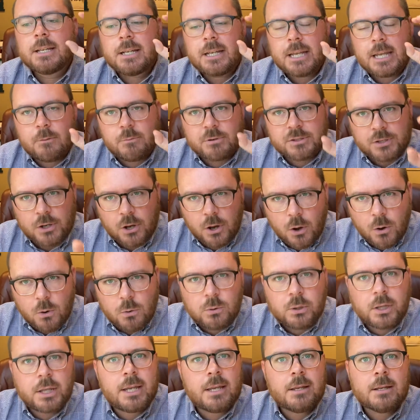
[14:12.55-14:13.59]
He was
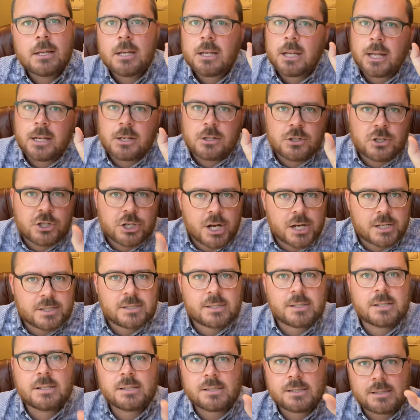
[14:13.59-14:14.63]
holy and
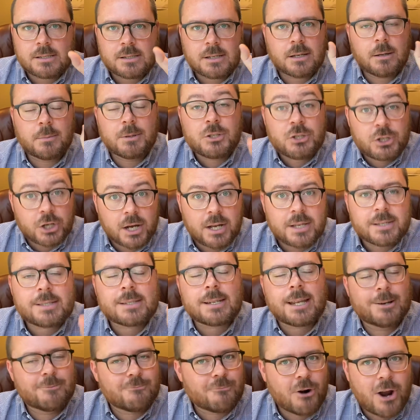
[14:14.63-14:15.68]
justice, I mean just
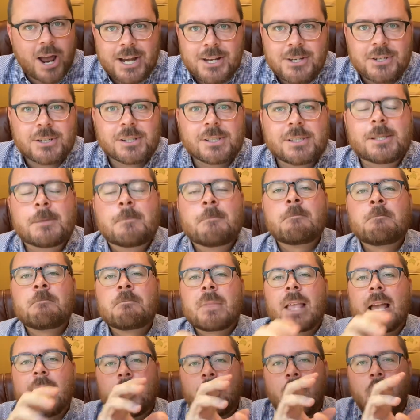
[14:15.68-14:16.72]
and righteous,
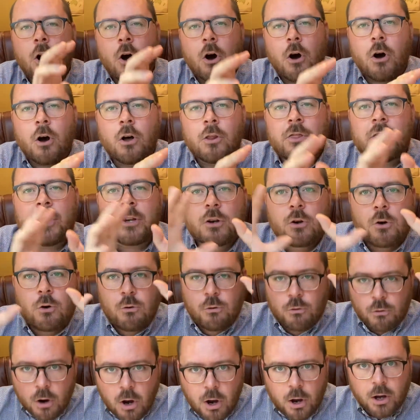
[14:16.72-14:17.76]
and on the
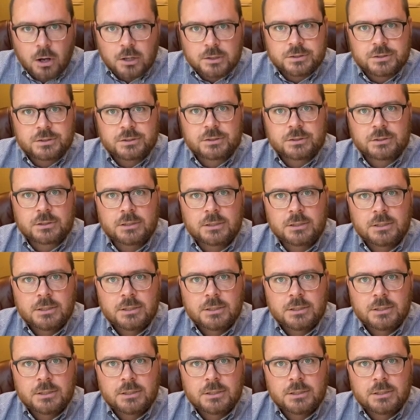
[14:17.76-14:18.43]
cross,